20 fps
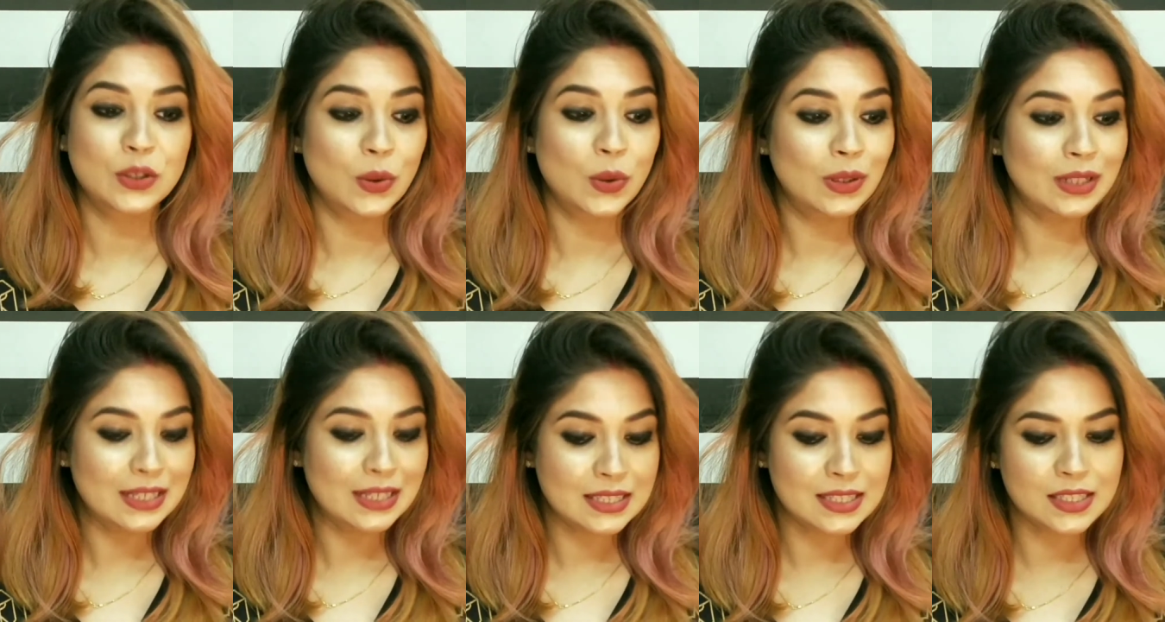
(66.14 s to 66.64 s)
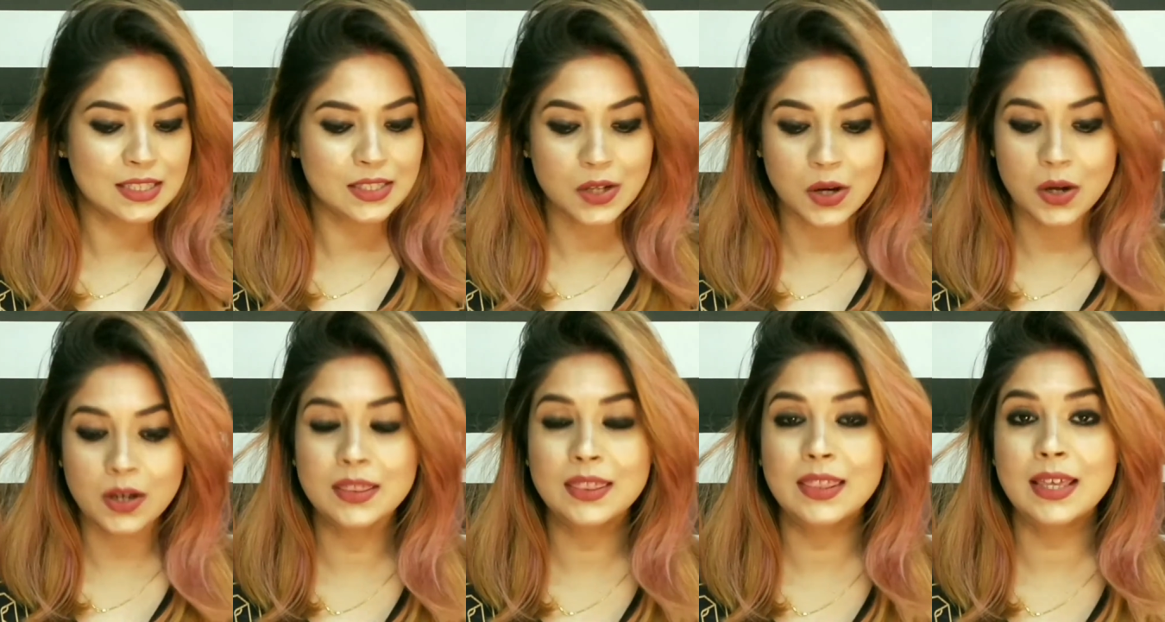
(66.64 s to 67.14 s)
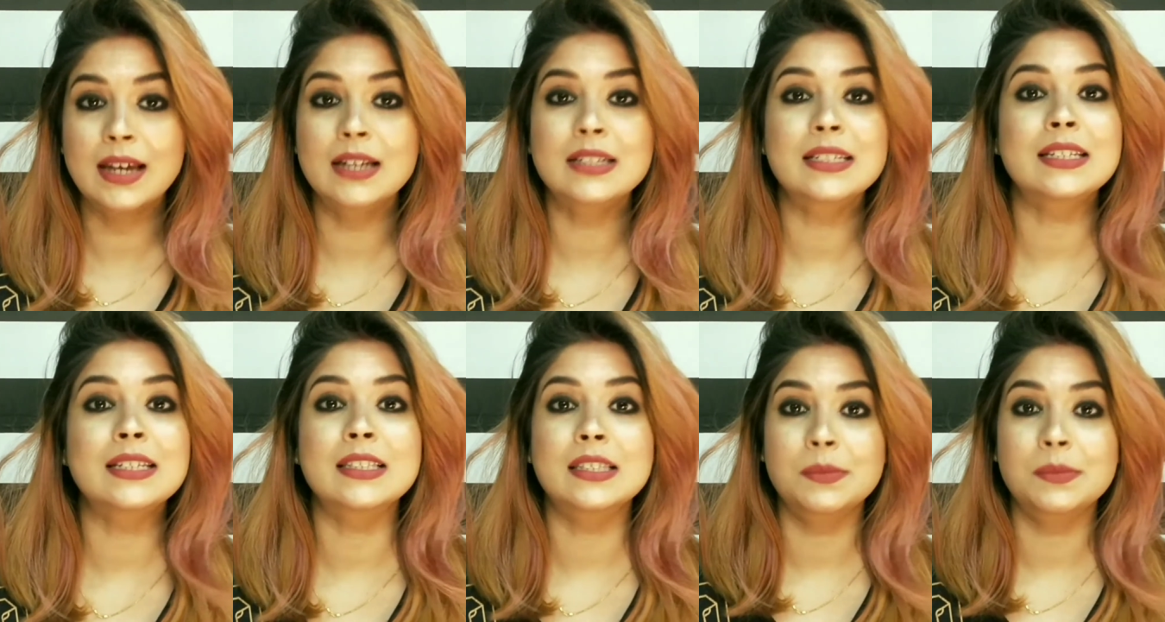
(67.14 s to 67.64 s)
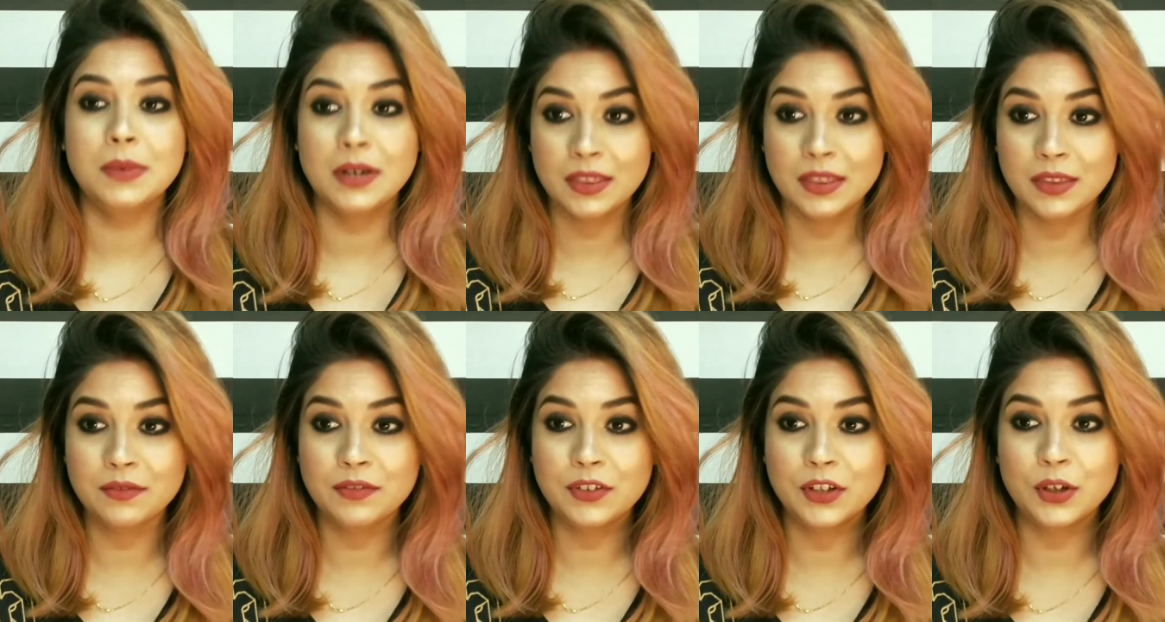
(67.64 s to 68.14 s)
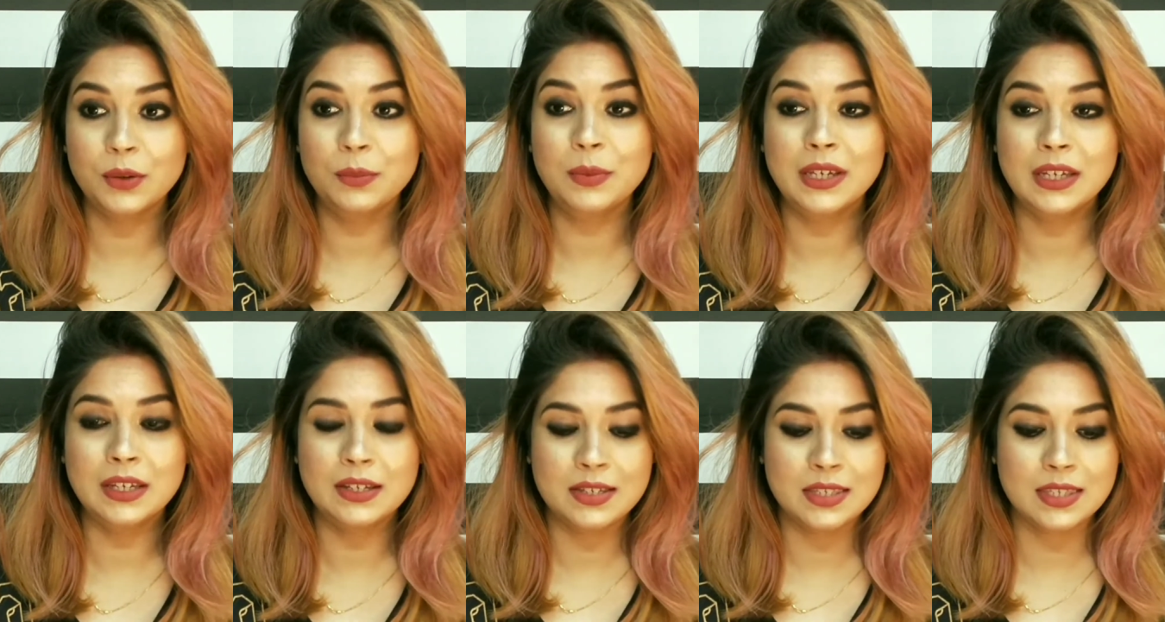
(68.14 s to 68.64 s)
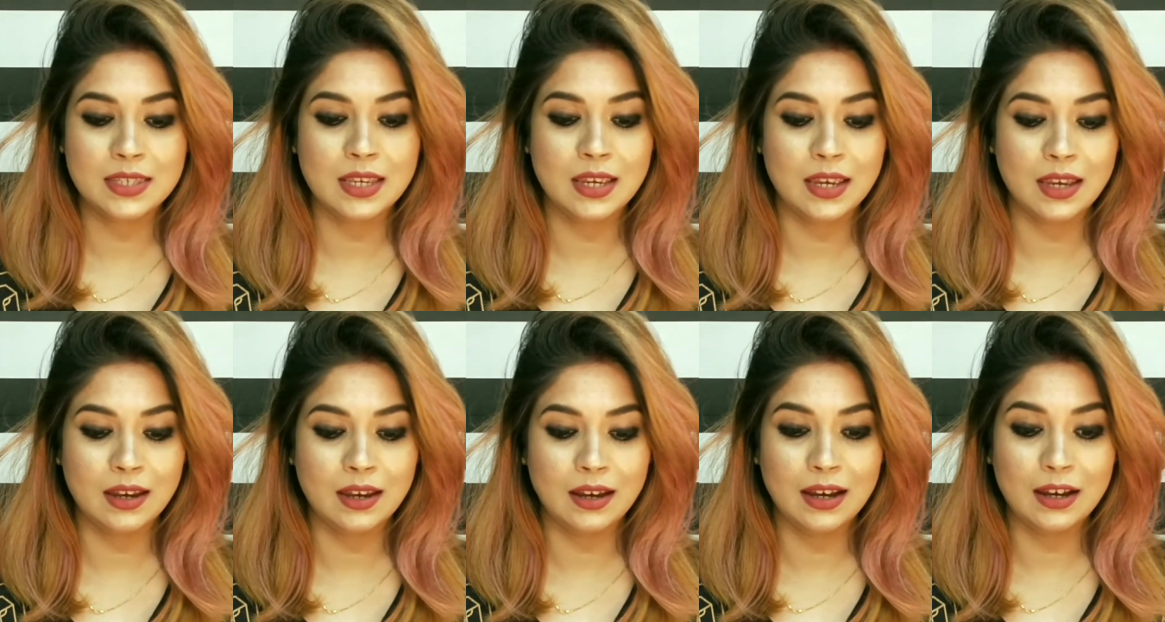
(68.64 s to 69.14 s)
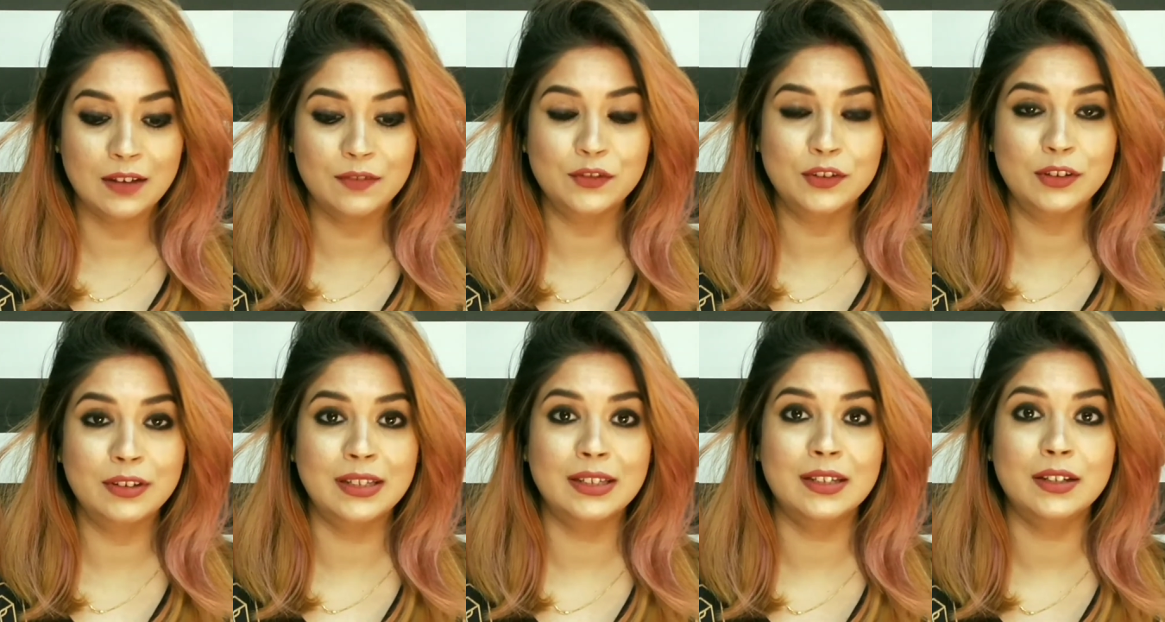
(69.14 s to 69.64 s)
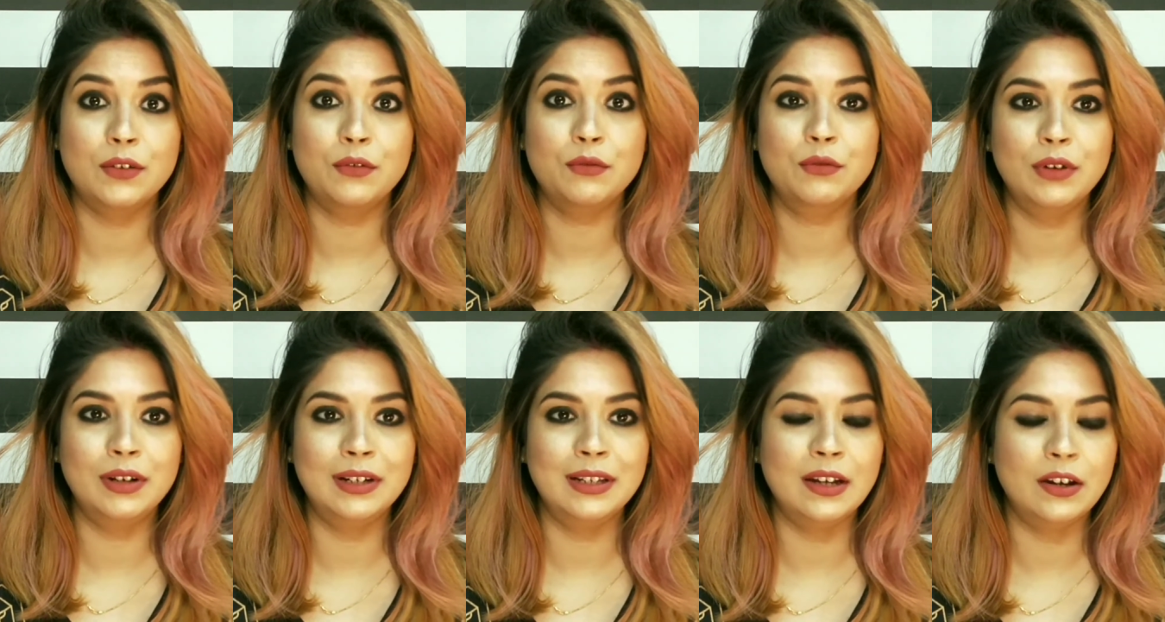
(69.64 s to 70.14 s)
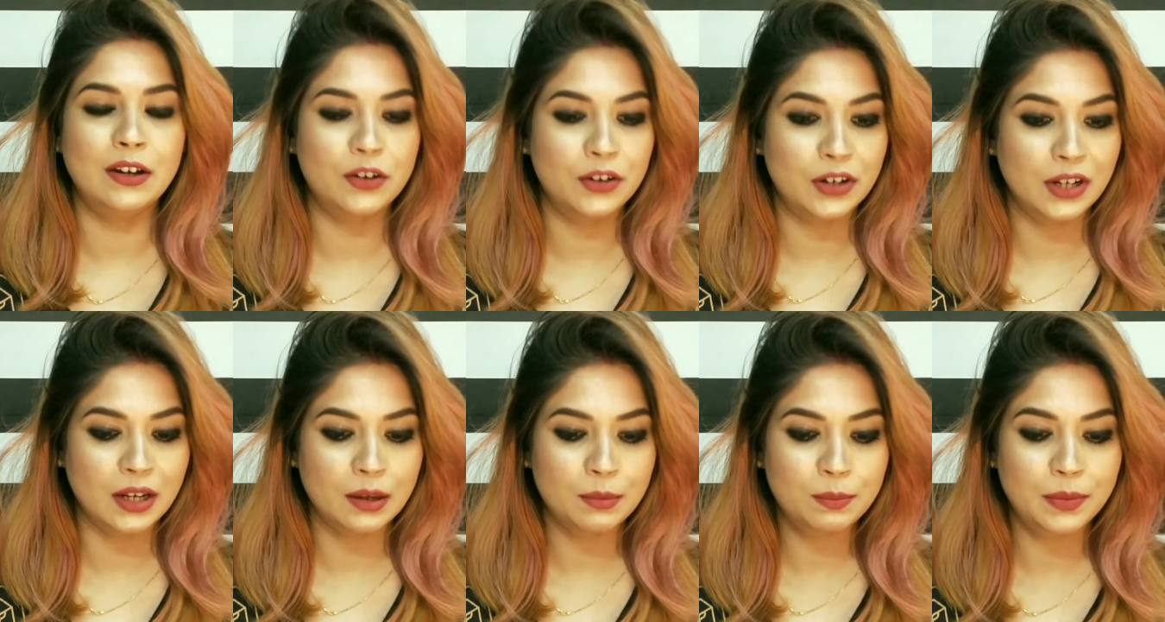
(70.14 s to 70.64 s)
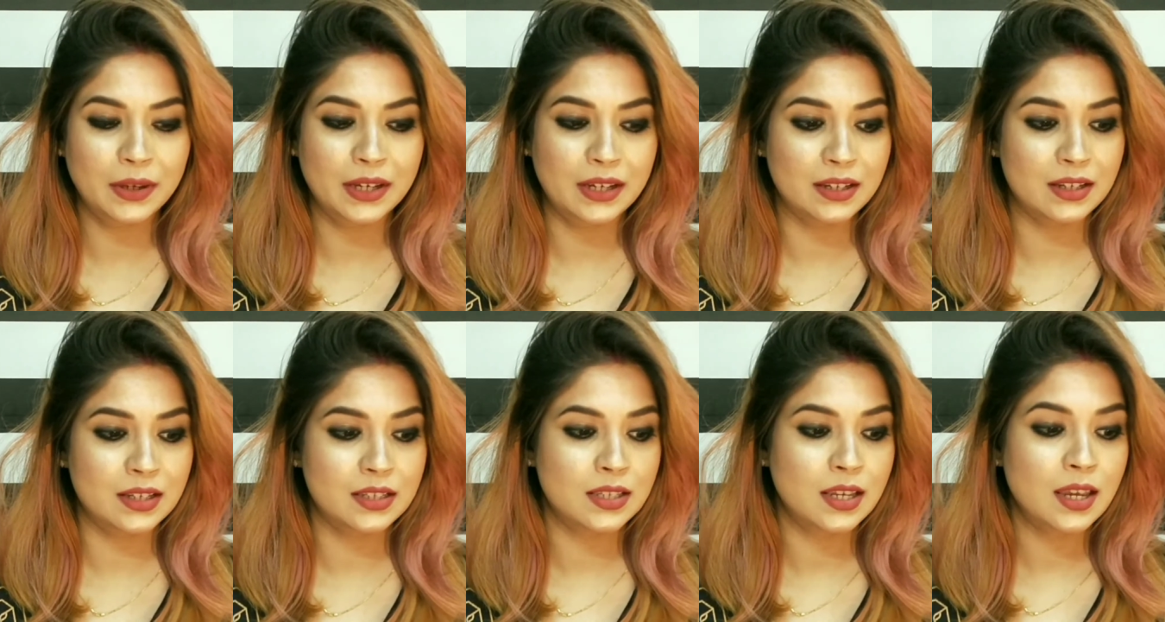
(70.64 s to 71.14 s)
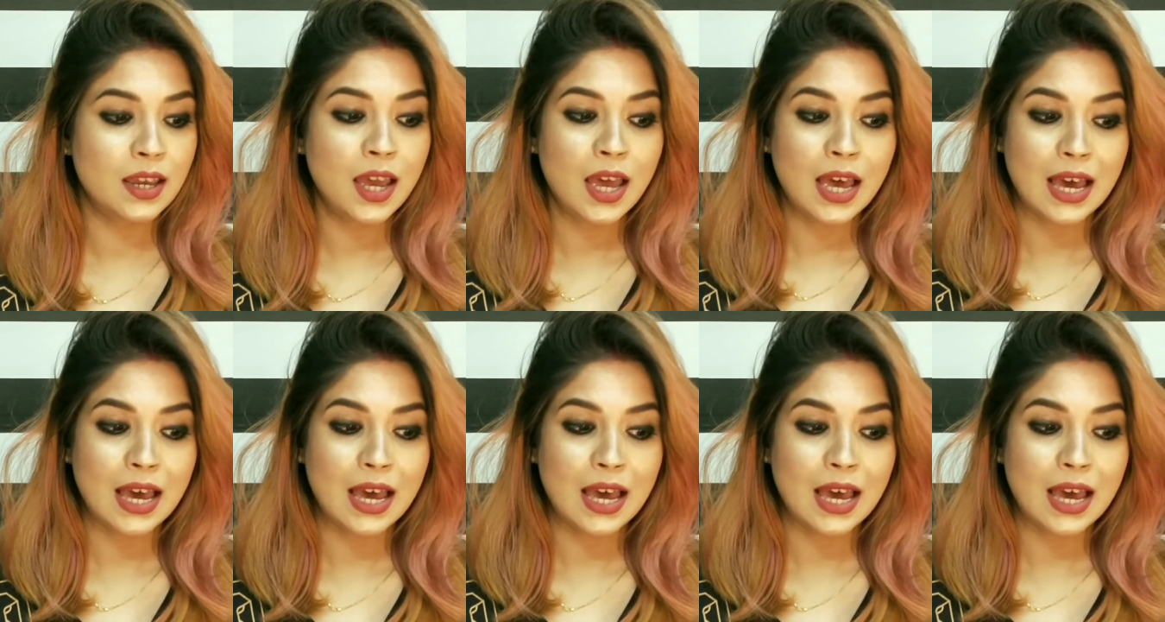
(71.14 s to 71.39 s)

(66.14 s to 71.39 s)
So let's talk that in some other video because I have to like really hurry up because